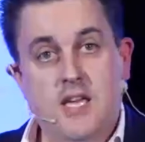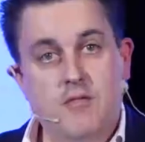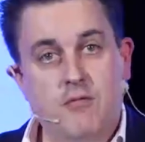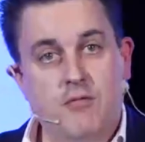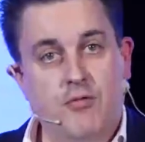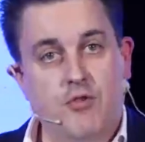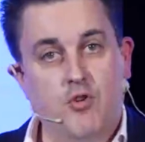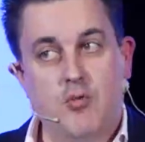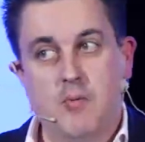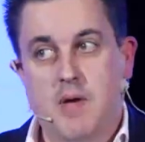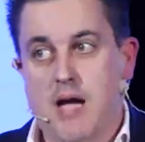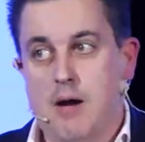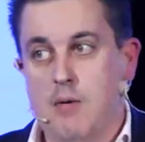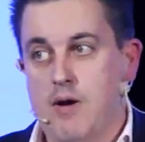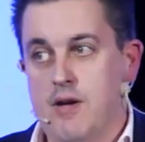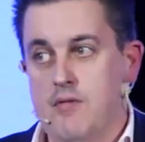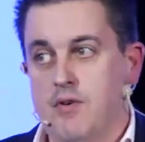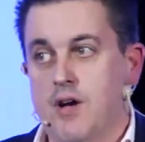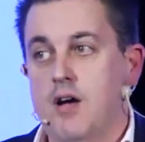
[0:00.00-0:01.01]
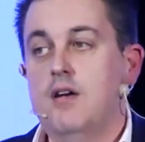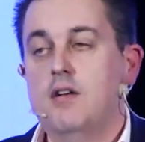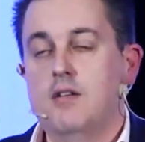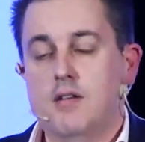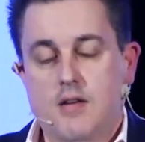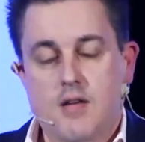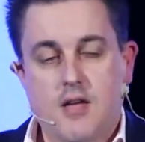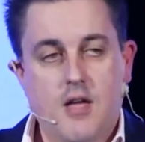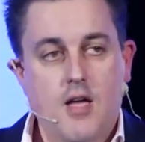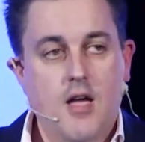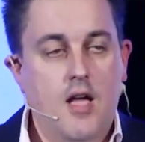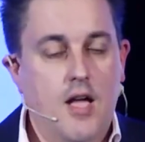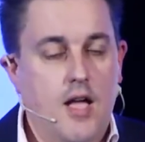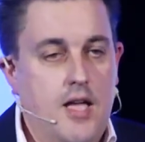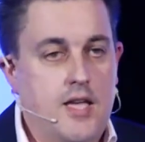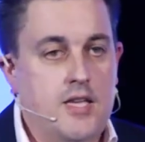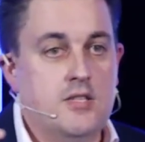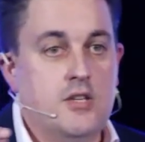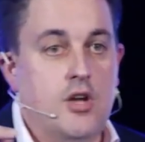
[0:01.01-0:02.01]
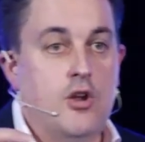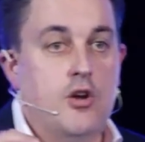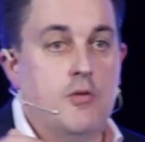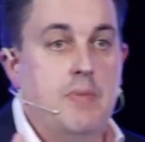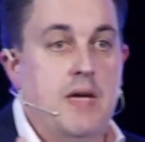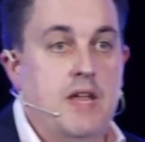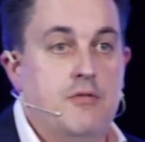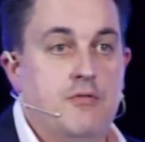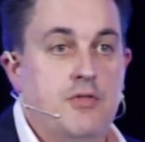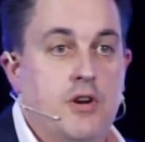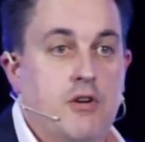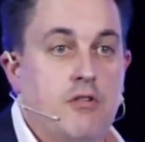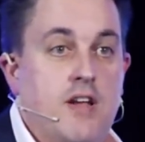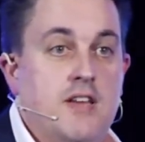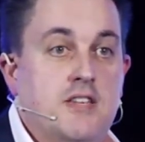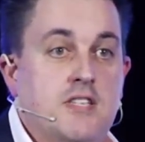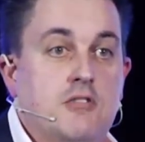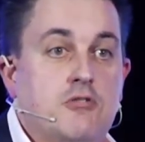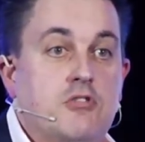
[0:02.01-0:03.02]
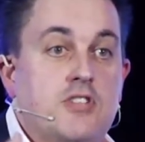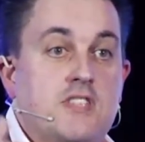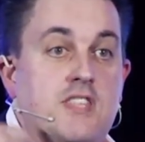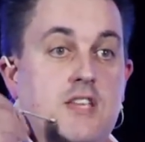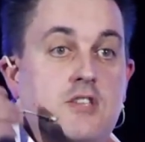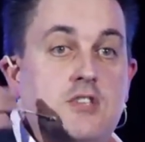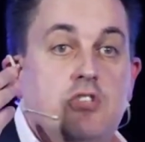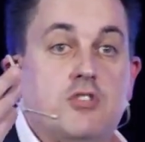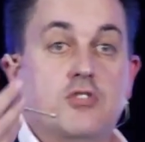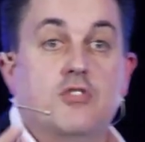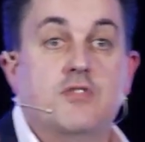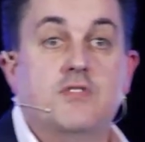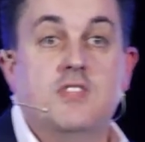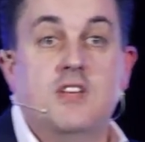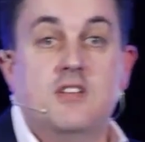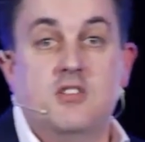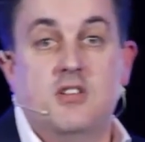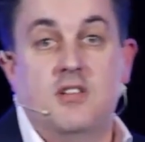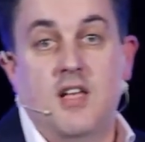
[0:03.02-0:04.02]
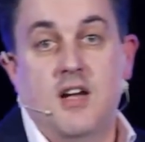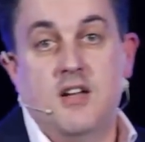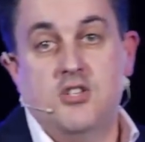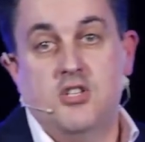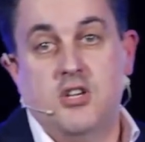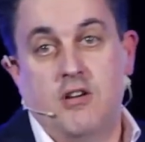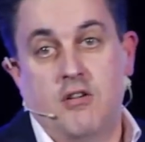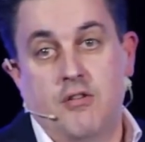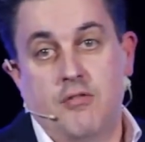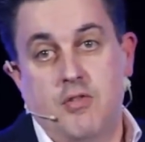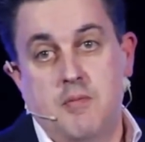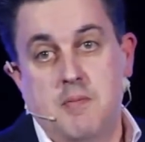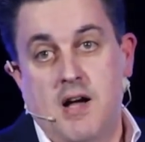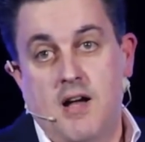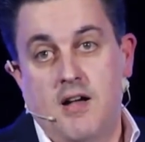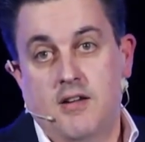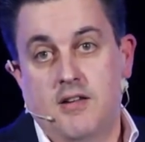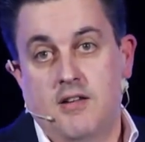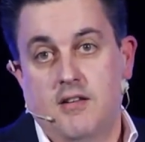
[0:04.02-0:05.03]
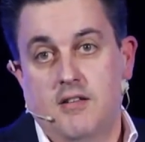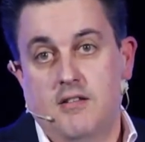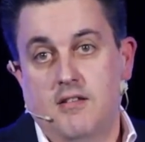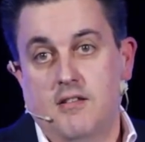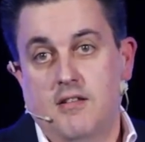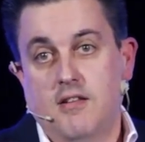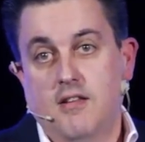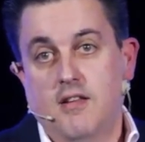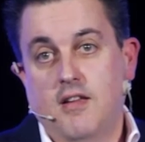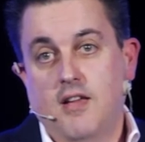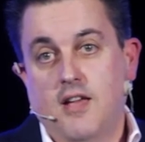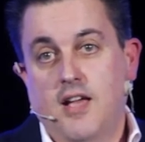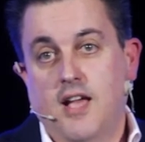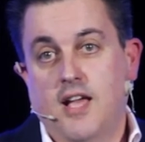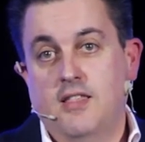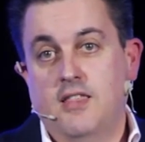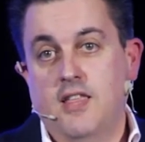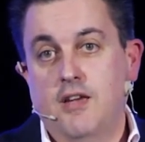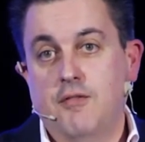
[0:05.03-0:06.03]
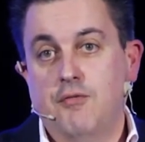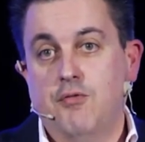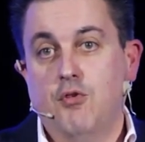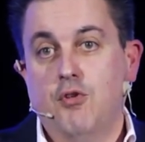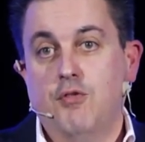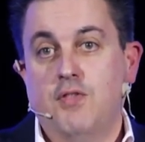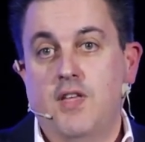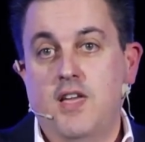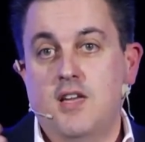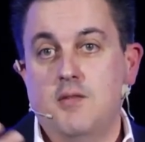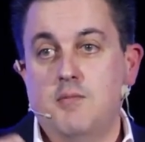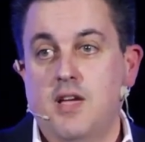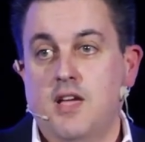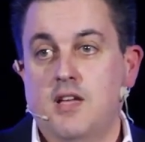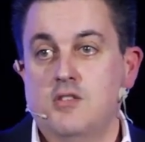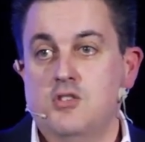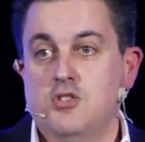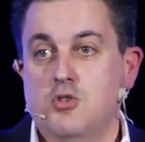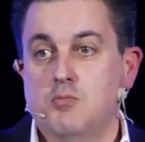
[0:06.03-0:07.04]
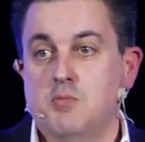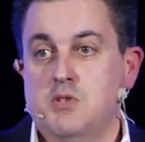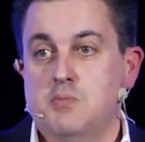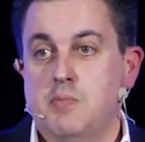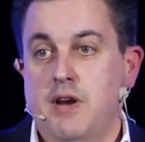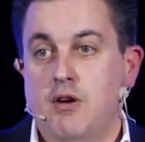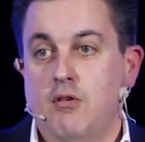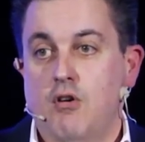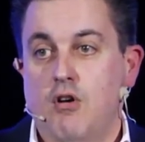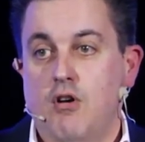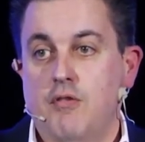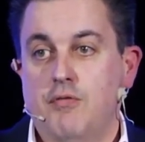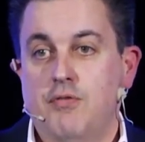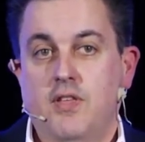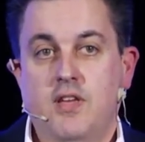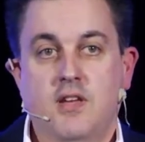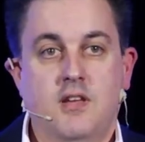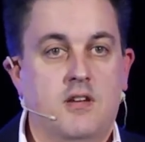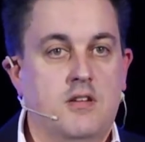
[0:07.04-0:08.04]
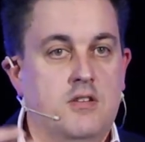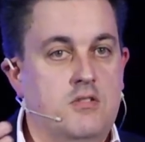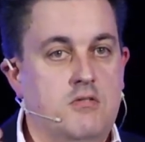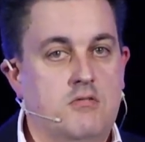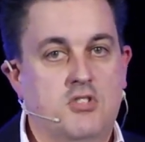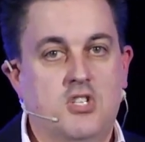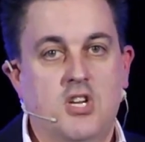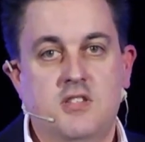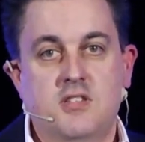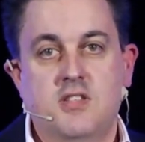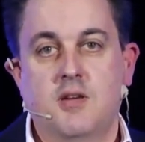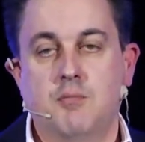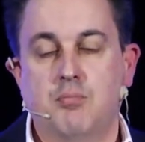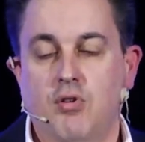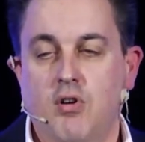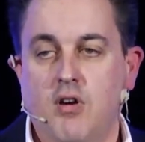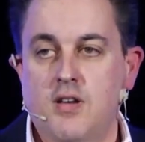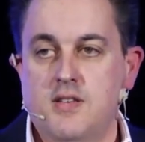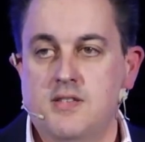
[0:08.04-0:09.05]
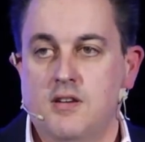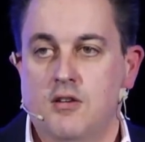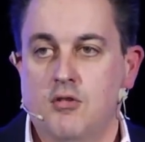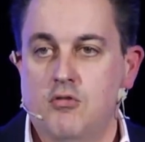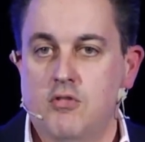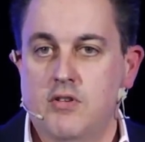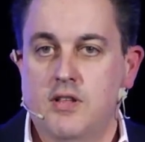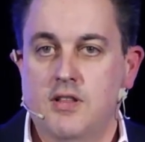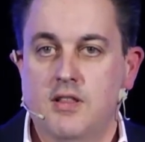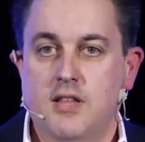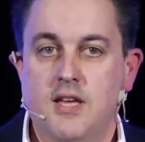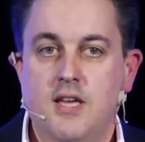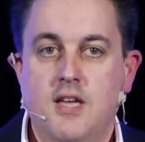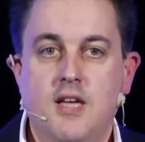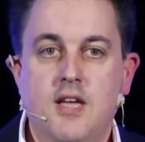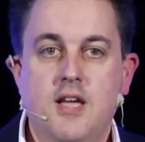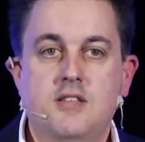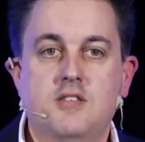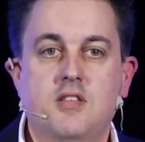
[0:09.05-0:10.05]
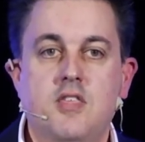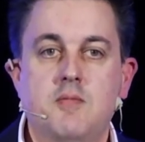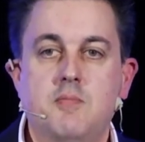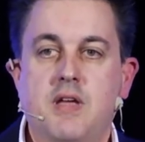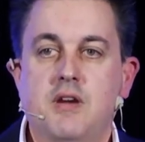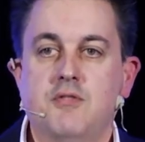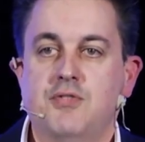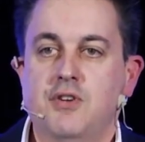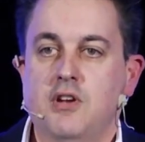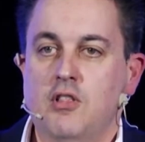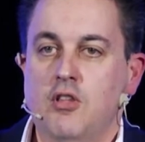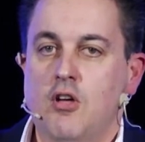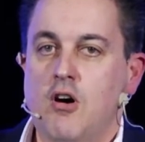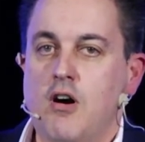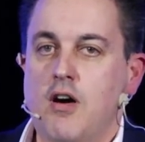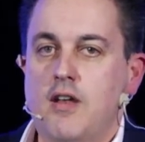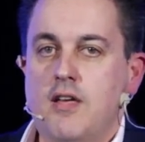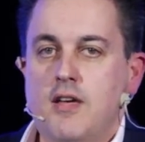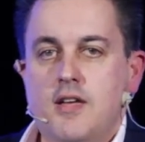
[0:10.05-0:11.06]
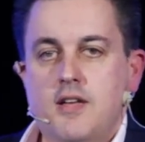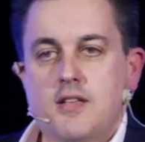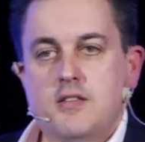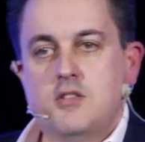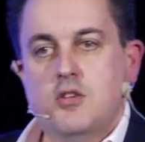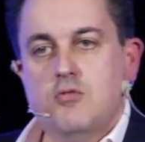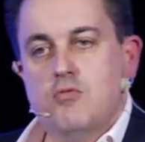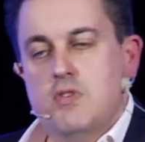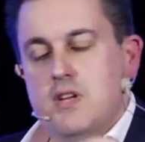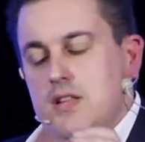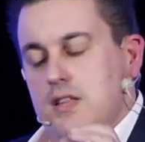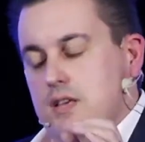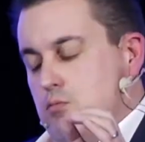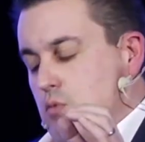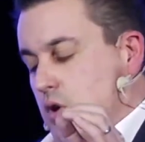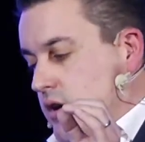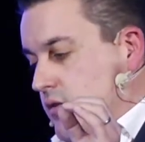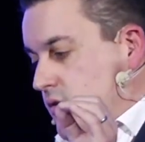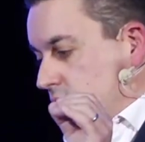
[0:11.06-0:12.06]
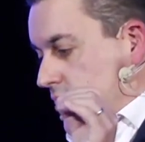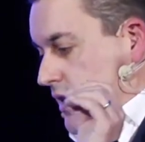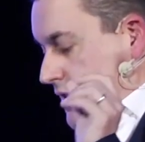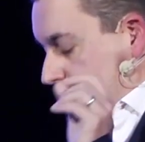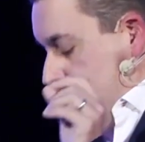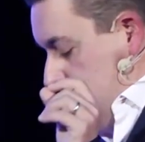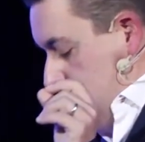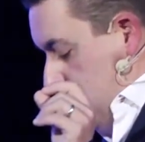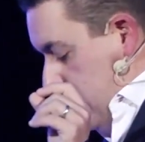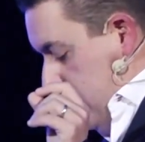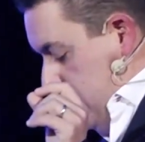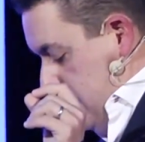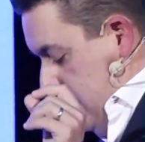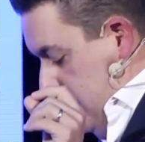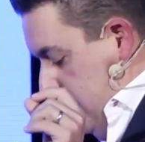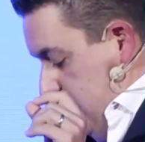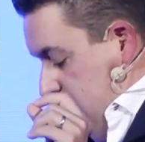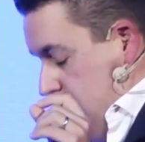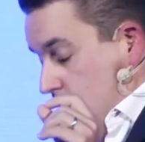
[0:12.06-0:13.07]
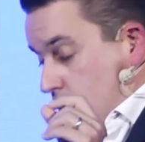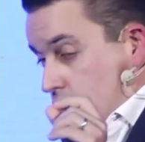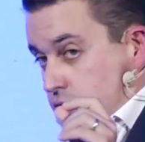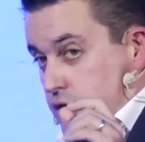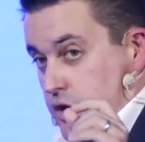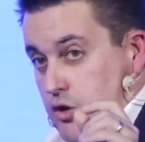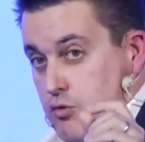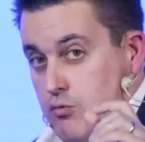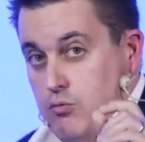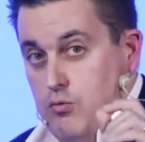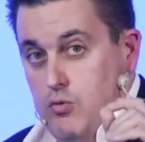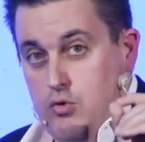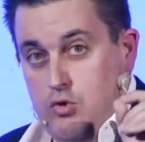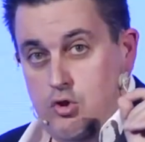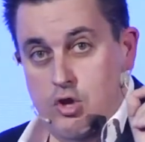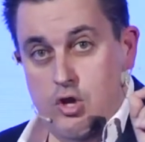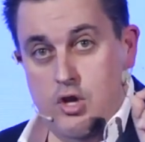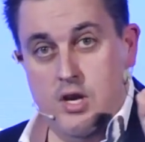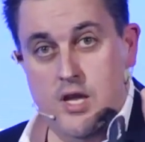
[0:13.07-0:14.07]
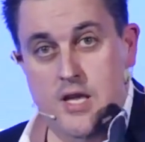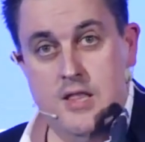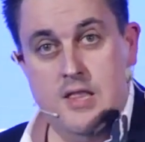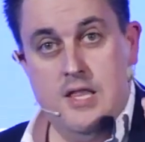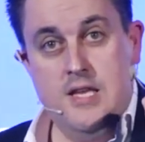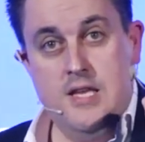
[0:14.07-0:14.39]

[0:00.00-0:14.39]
in firm, however, is going to benefit a great deal because they serve such a large share of the market. And therefore, if they can make consumers better off, they can adjust their price accordingly, so they benefit a lot. So really, one of the insights is that in